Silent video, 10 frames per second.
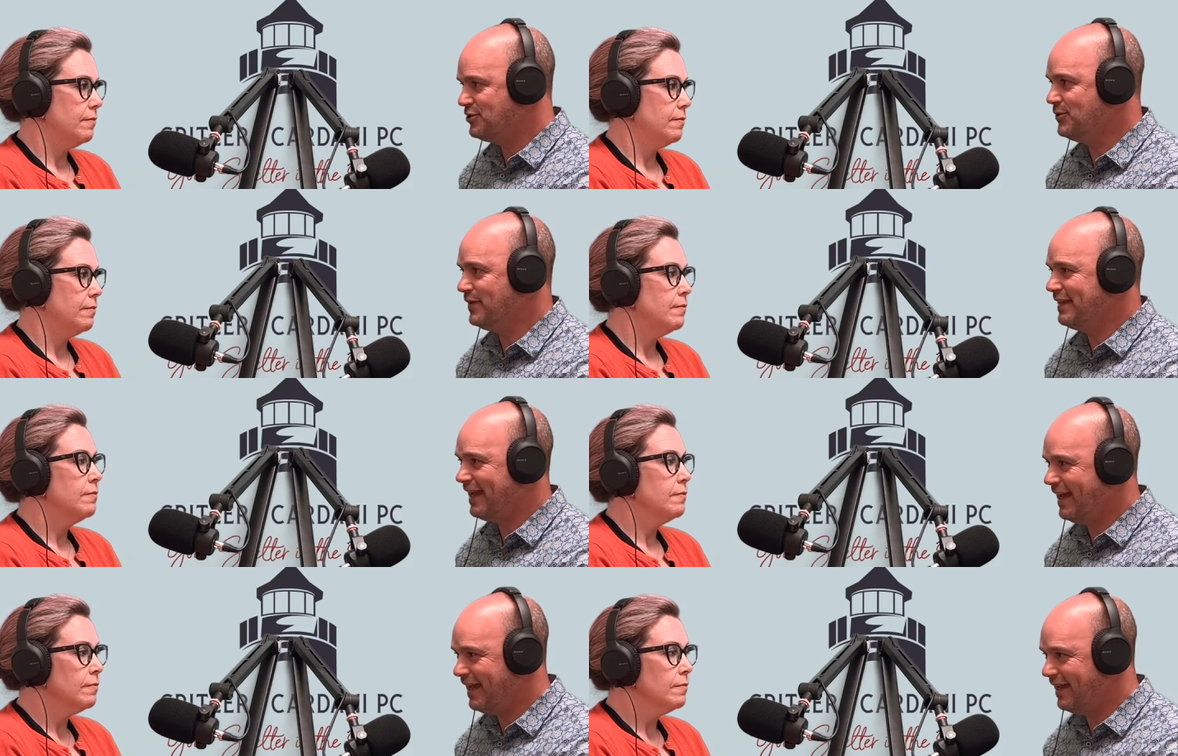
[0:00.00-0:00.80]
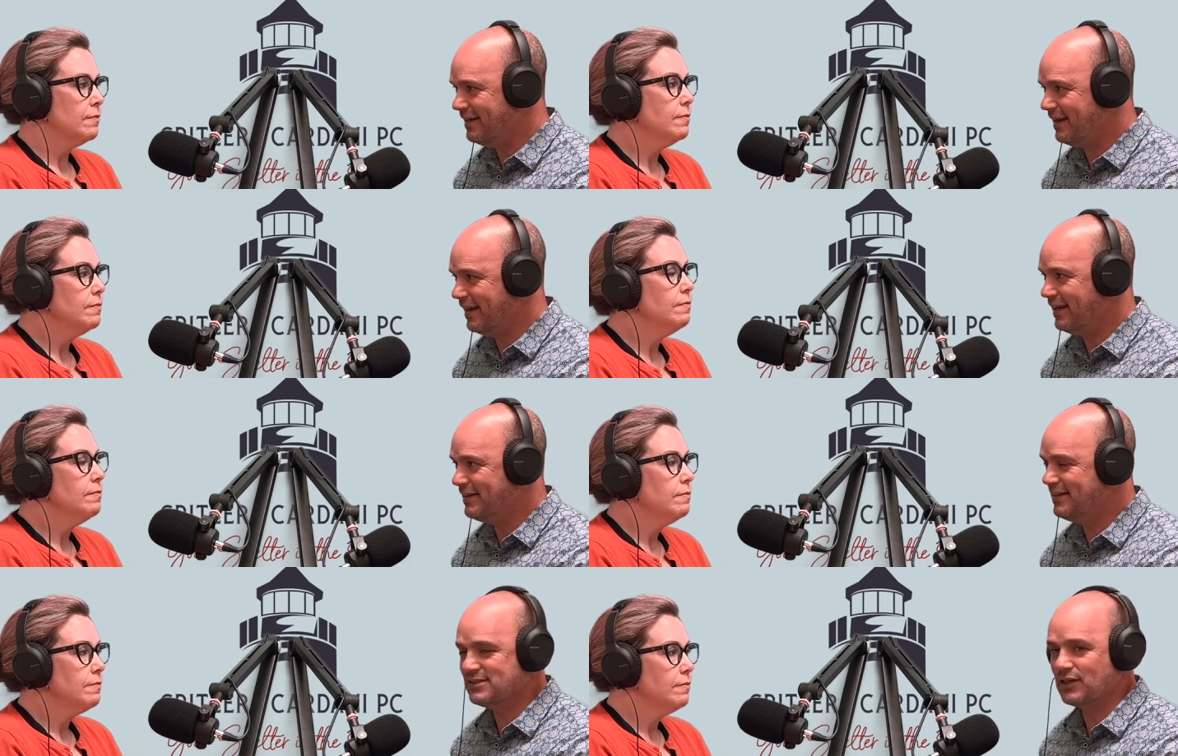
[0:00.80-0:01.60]
Speaker 1: you in the end and it
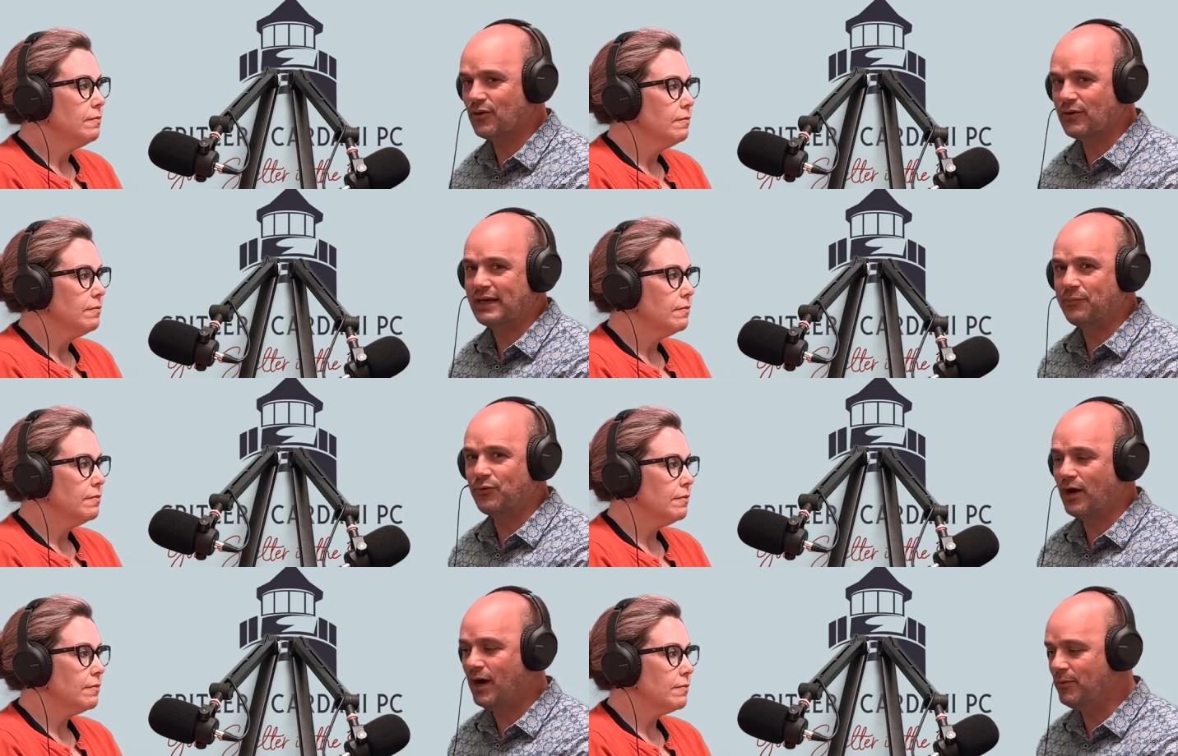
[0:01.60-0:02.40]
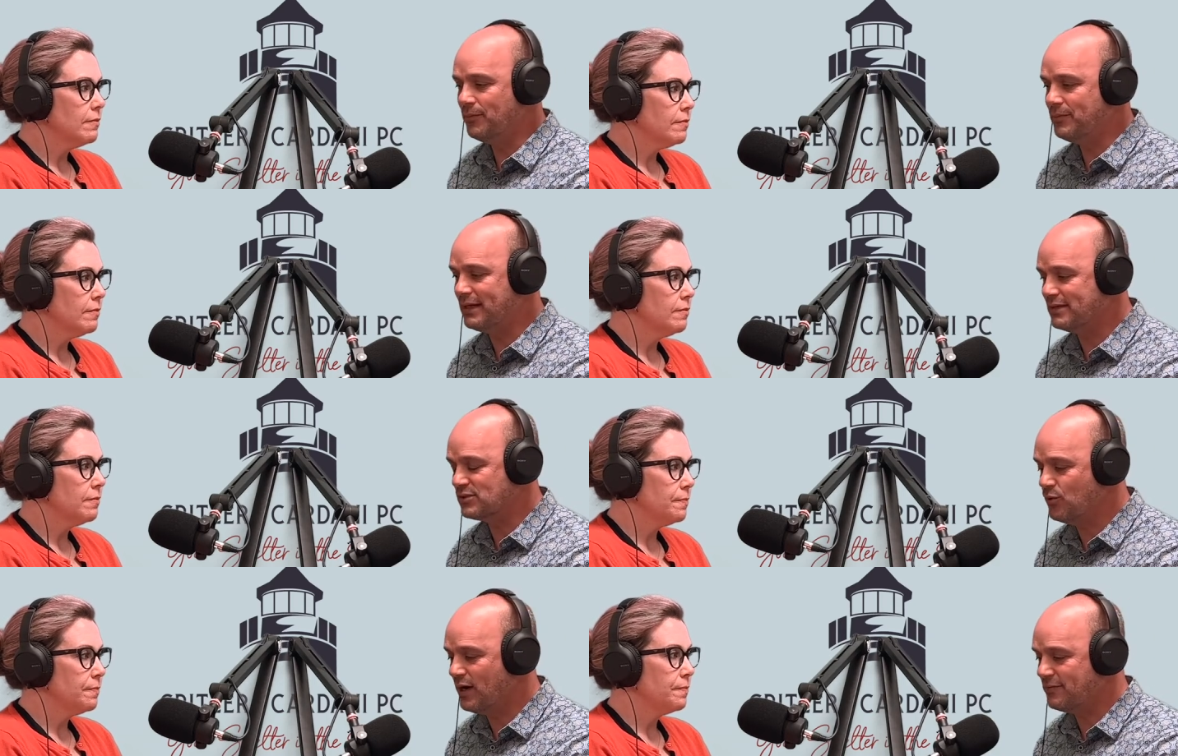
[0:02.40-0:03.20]
doesn't create a problem, because
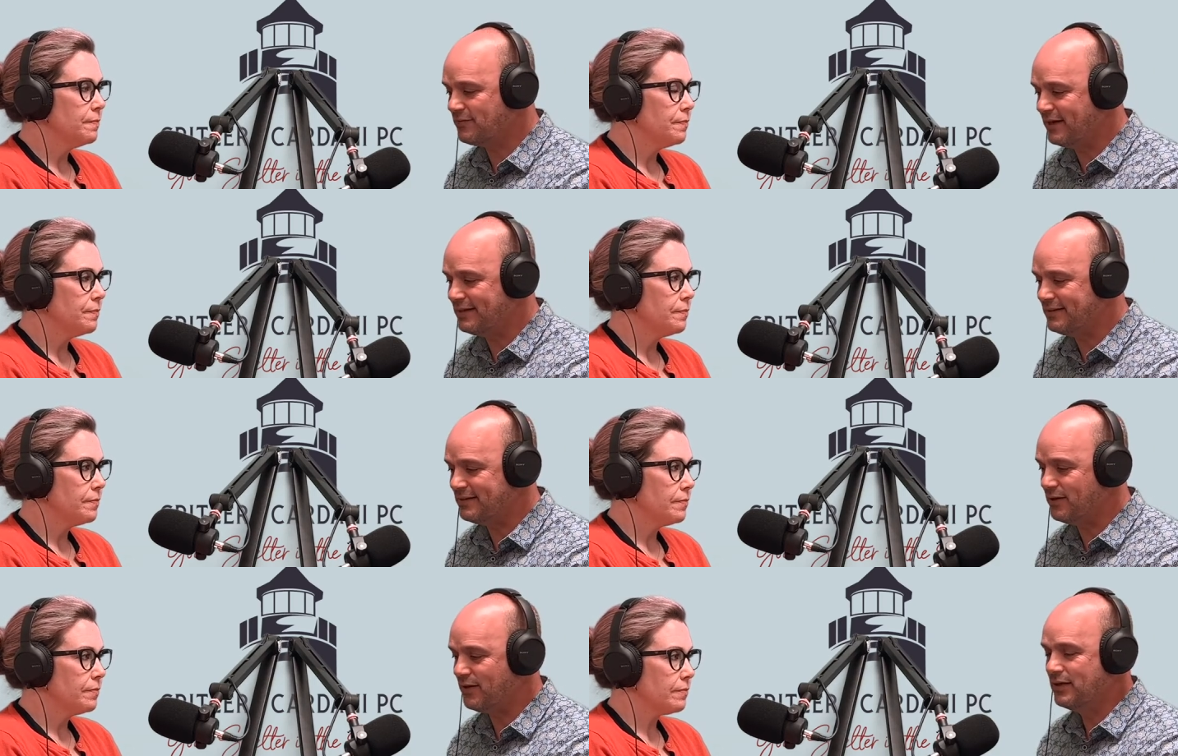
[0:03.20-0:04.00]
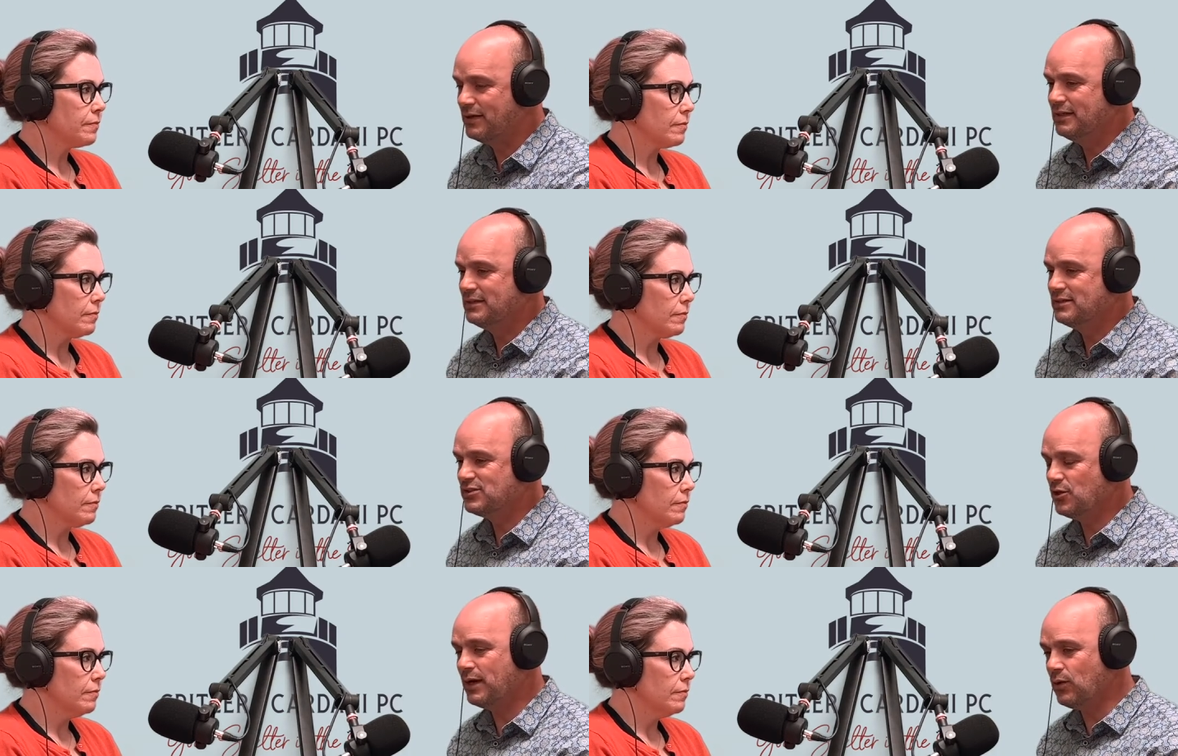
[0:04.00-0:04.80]
quite frankly, there are so many